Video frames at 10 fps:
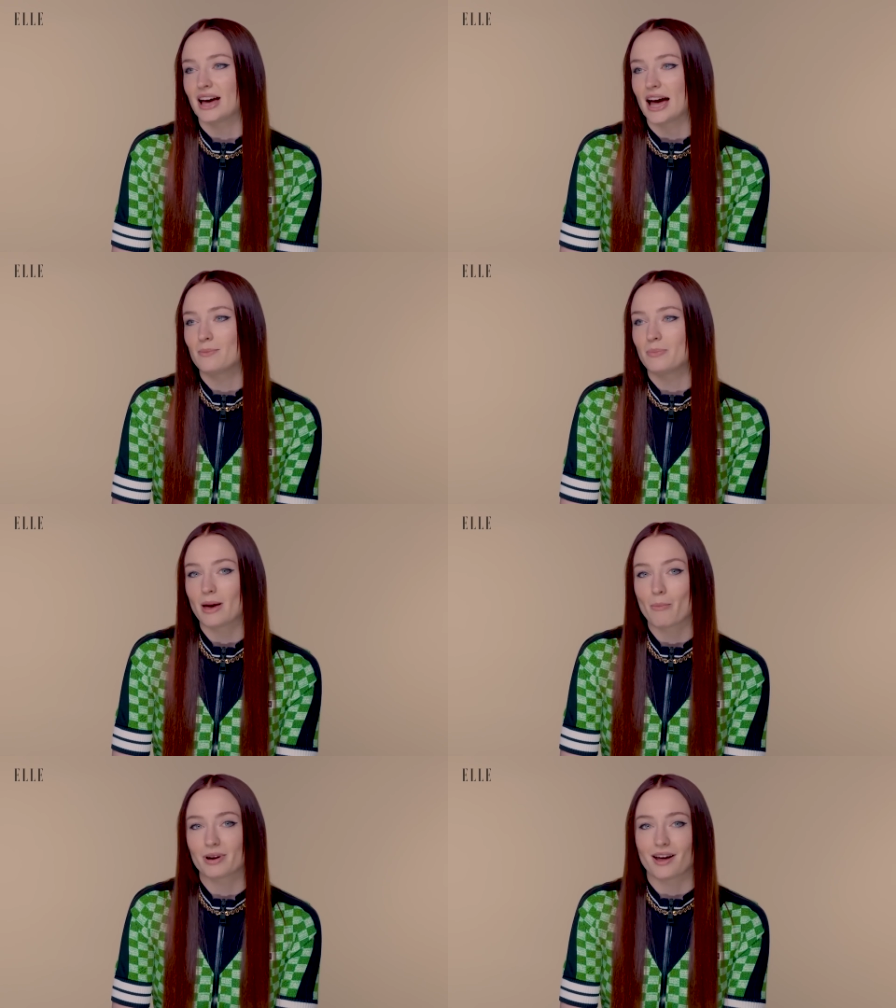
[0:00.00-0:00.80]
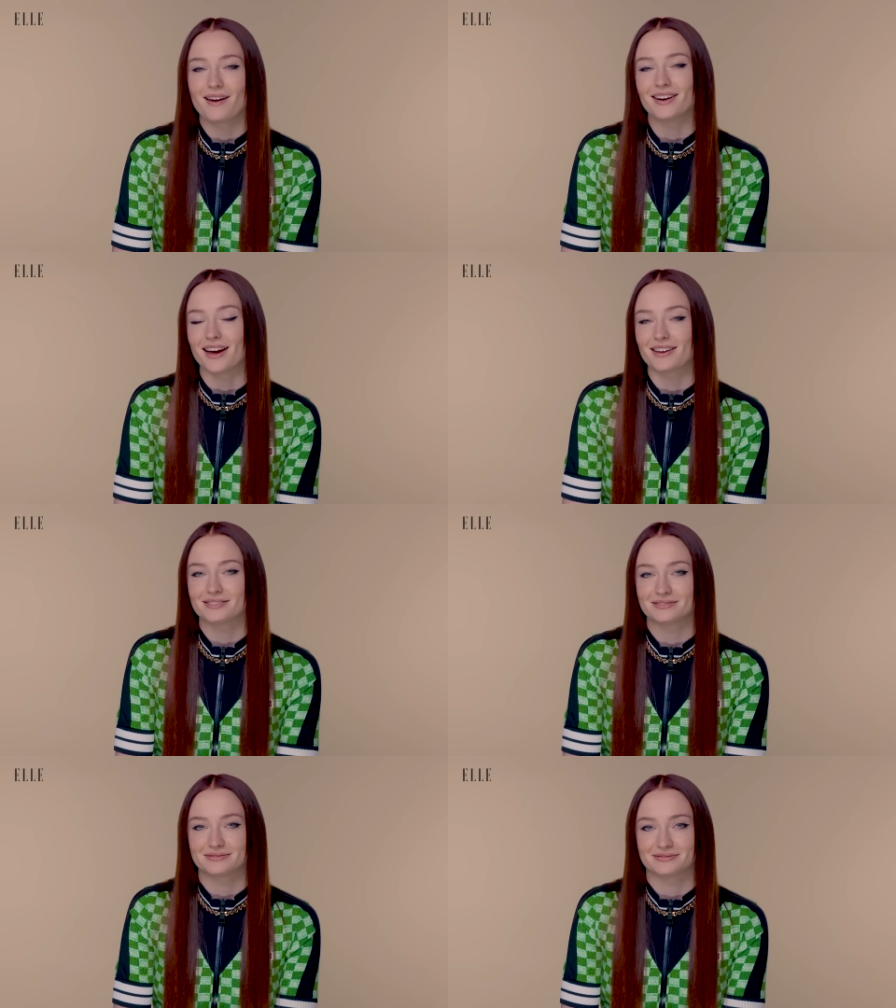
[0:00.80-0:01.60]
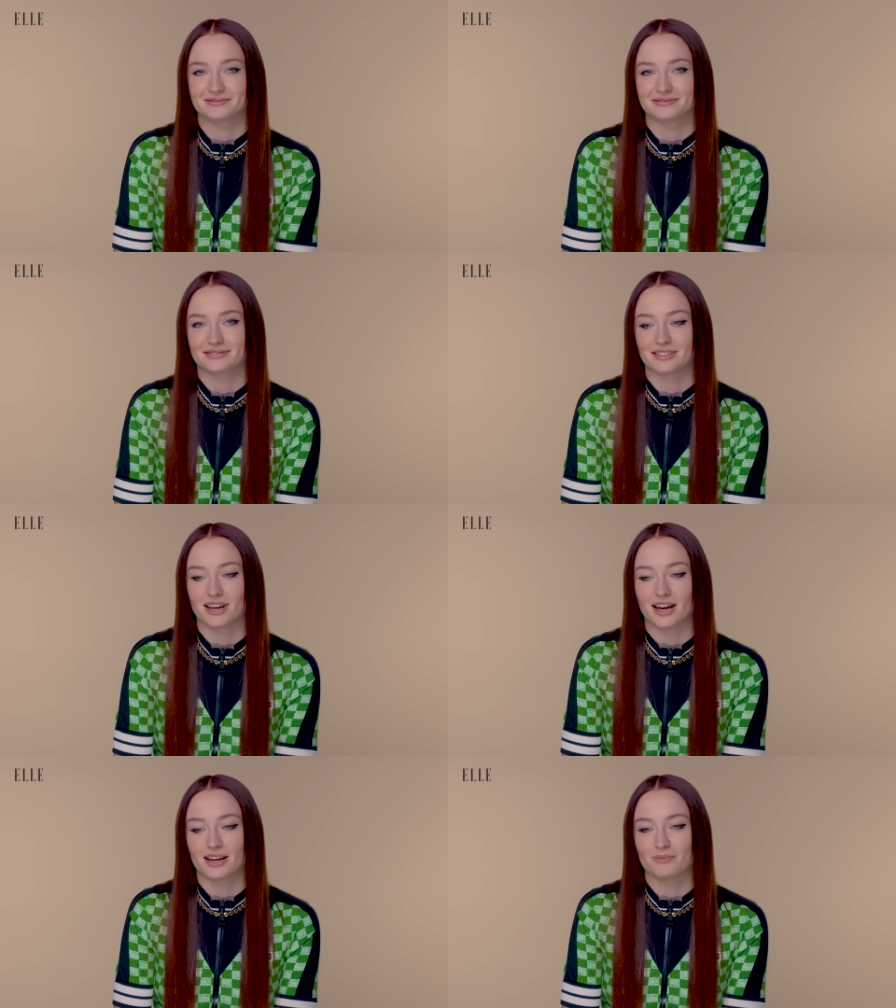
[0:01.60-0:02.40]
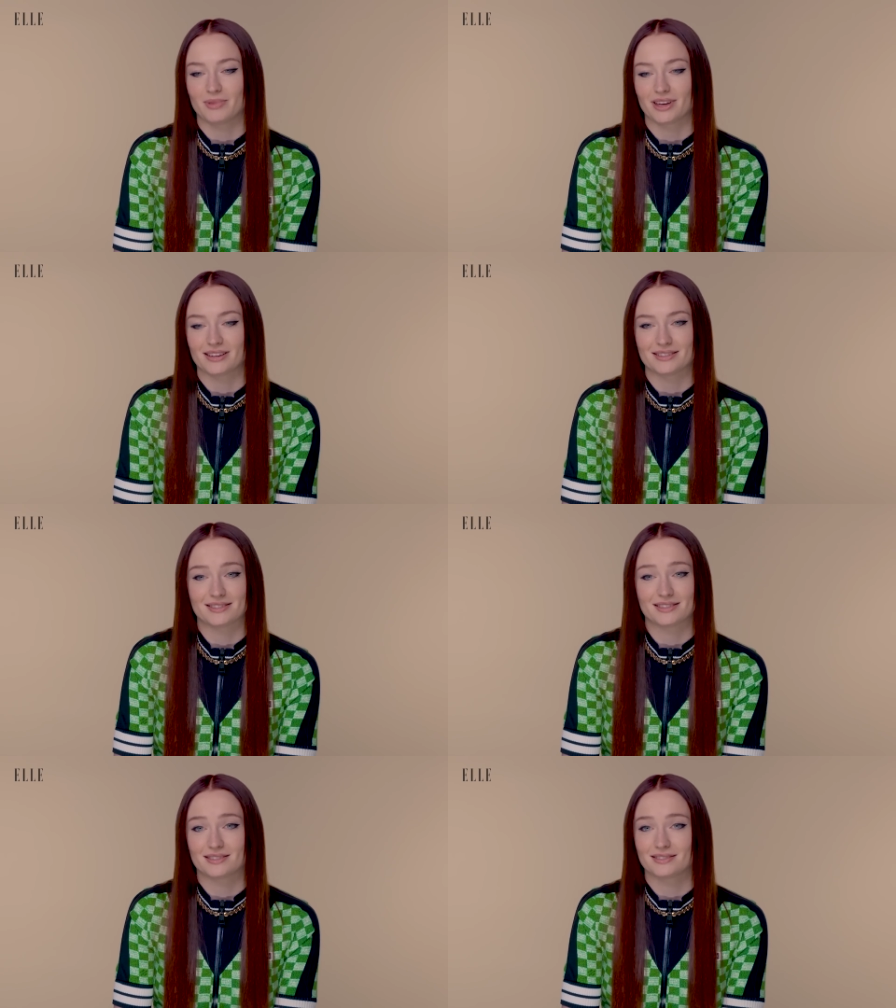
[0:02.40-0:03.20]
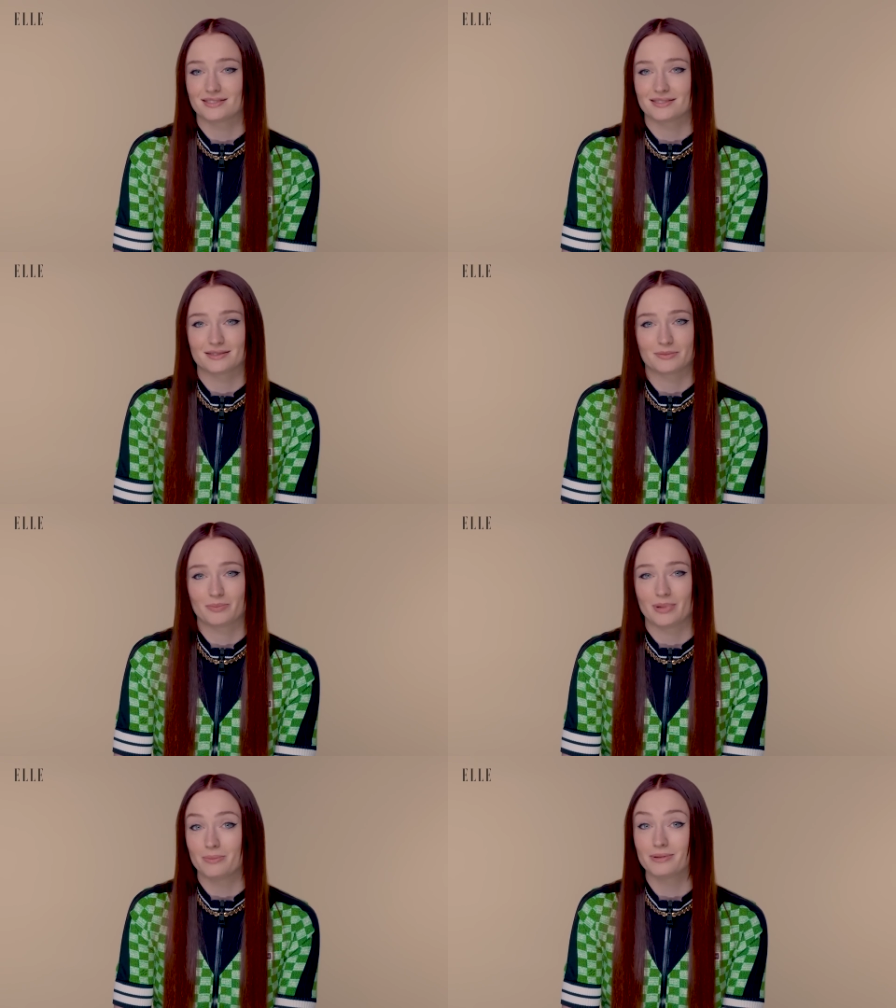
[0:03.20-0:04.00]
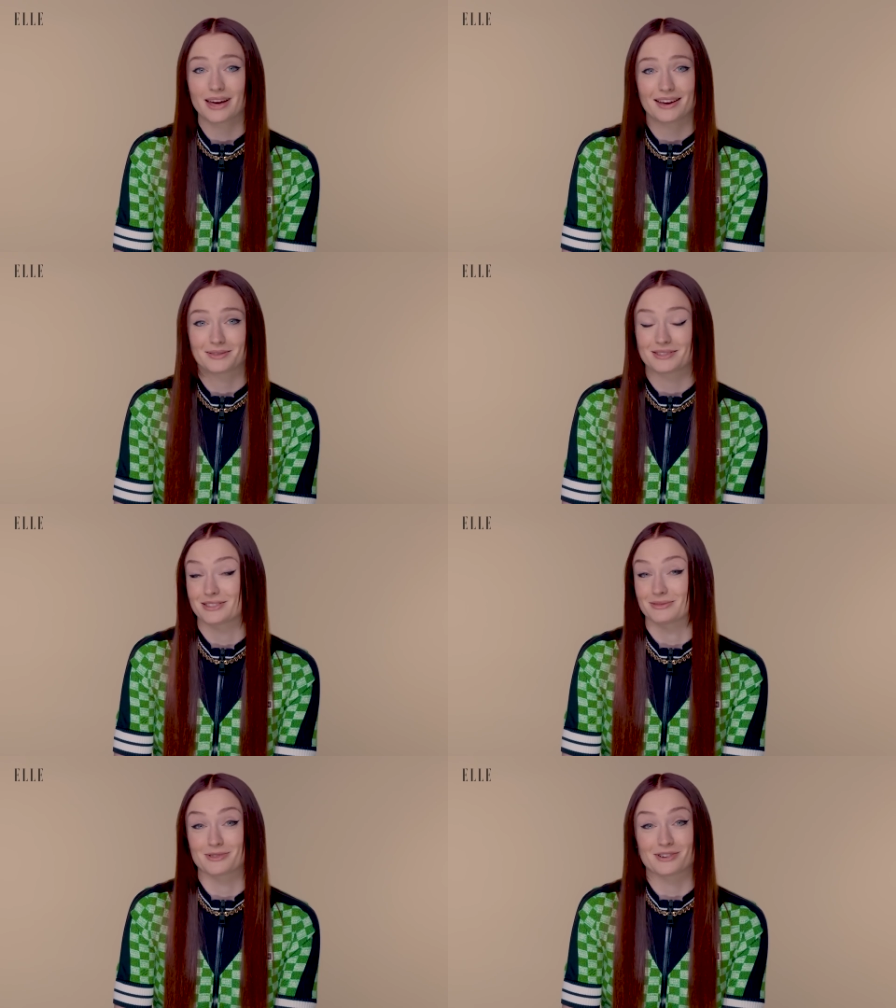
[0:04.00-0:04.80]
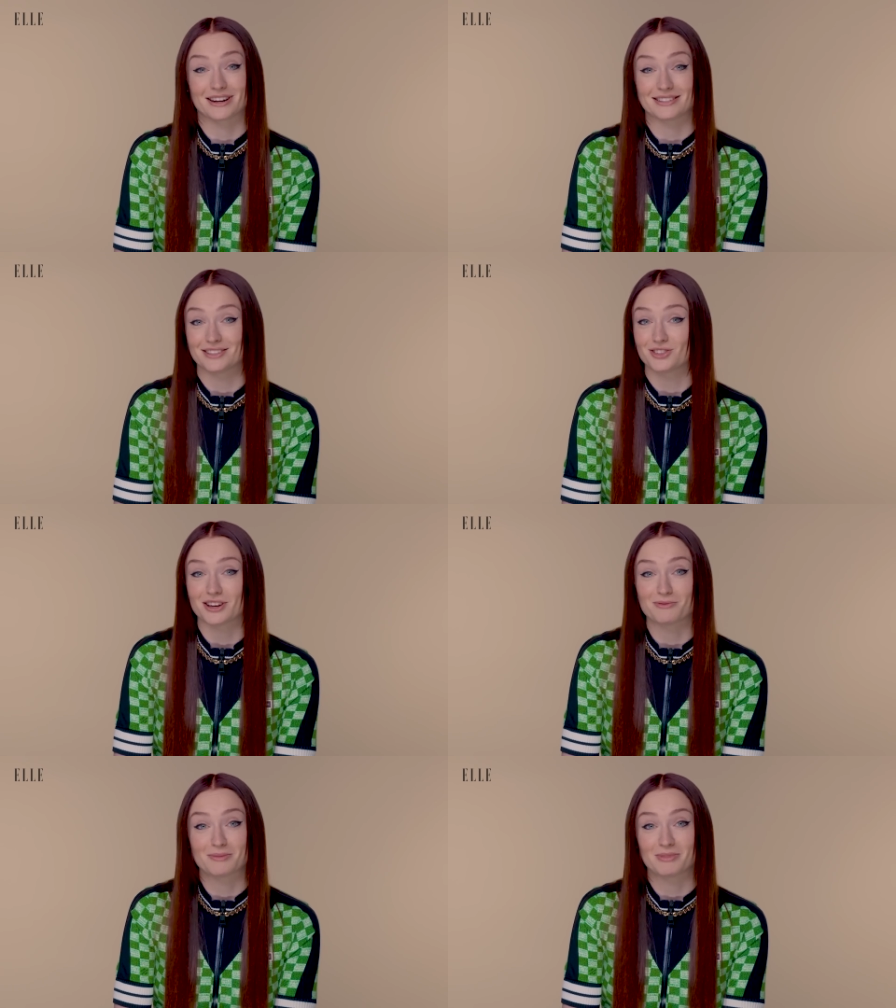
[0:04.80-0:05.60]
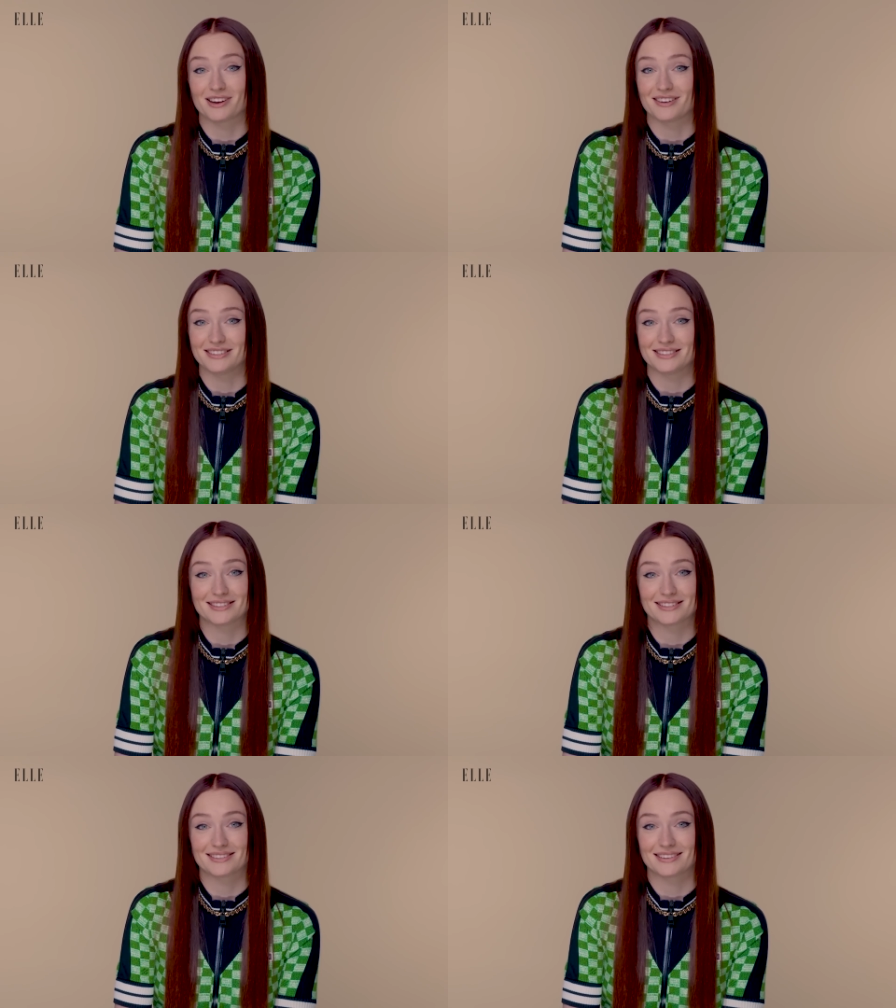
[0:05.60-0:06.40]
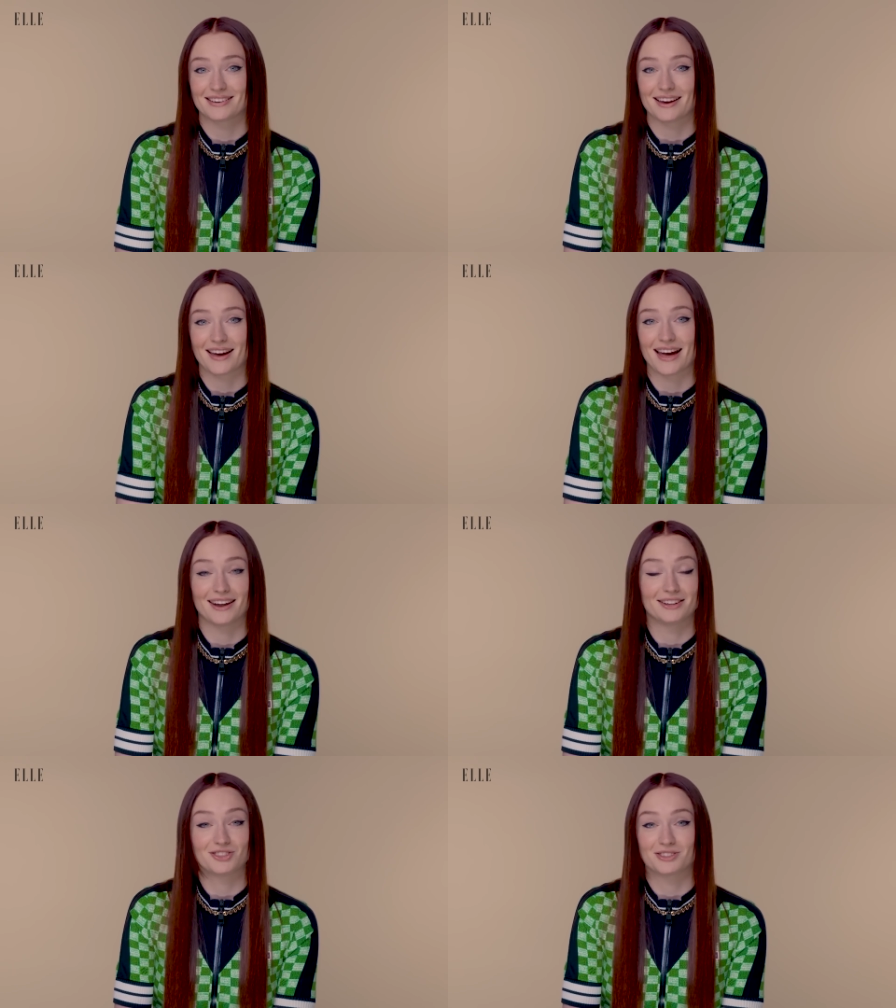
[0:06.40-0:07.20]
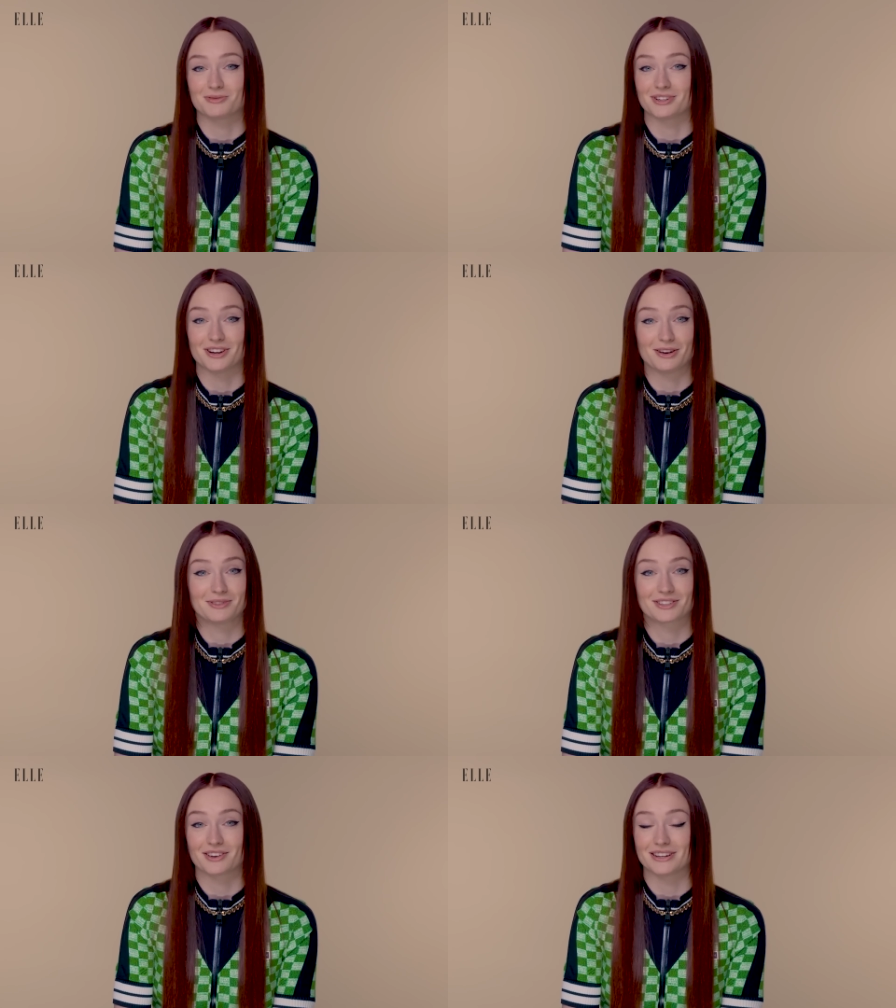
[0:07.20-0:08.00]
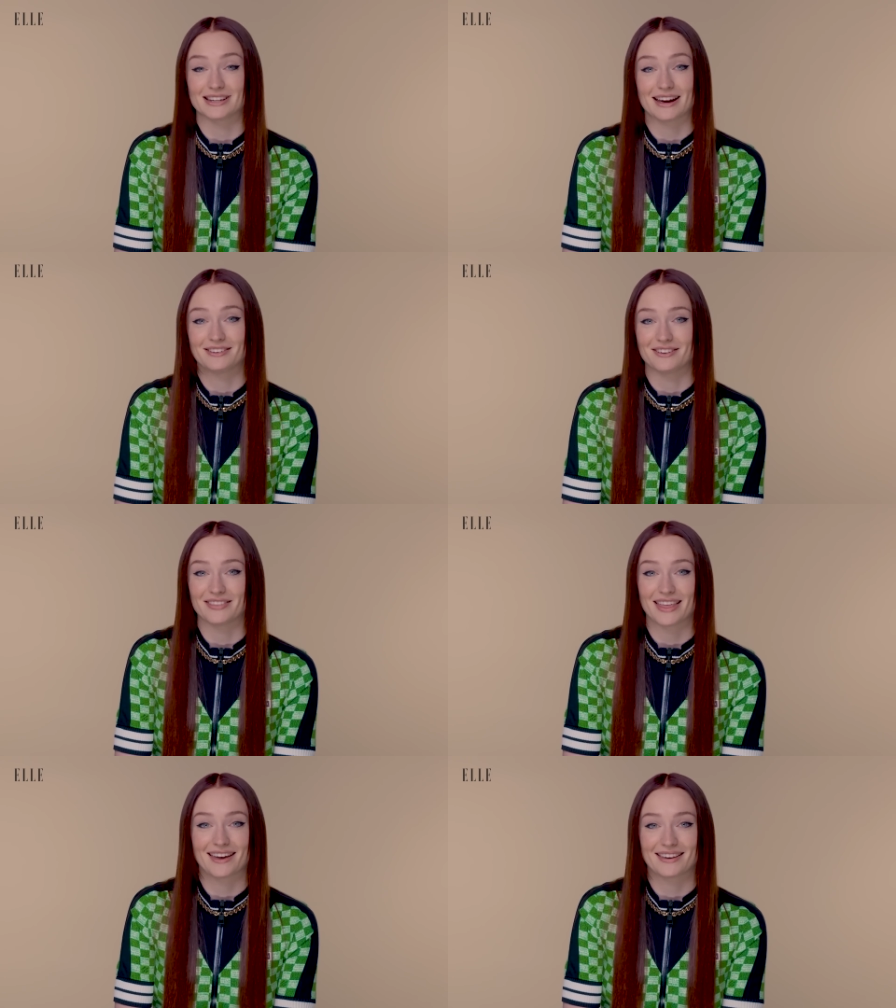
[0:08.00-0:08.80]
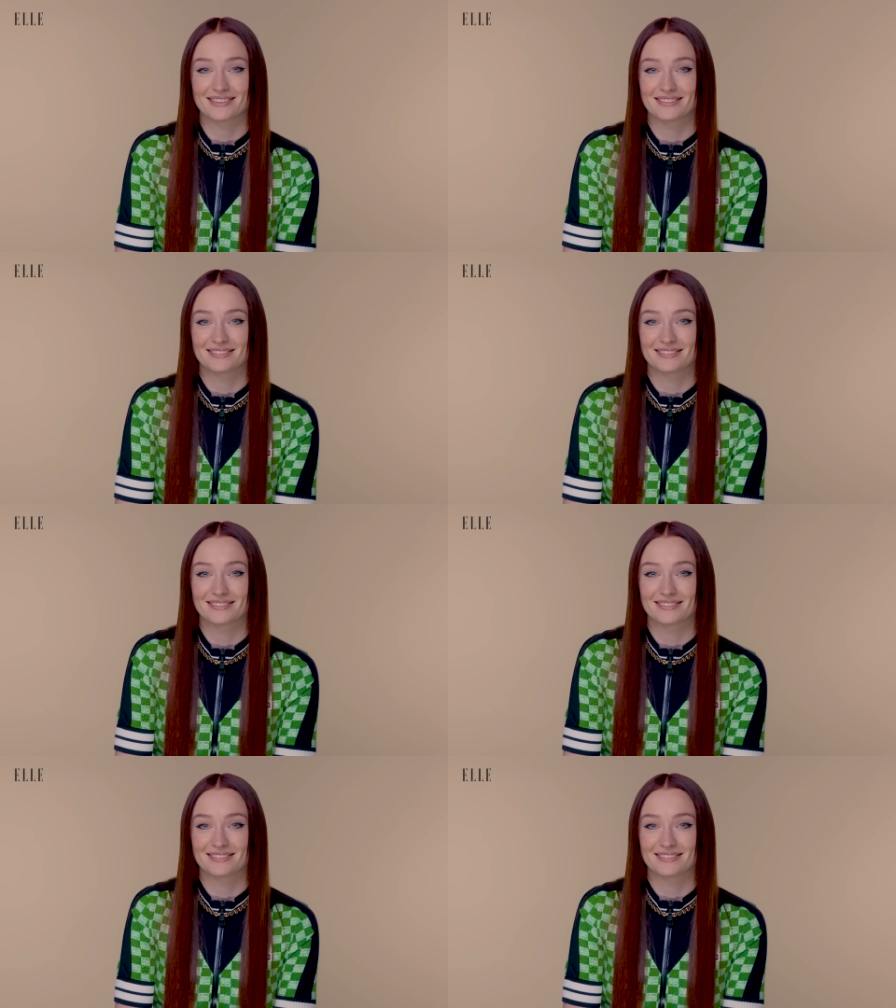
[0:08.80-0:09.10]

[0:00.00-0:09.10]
I'd be a banana uh, because people get up to some crazy shit with bananas, and I just want to know what's going down over there.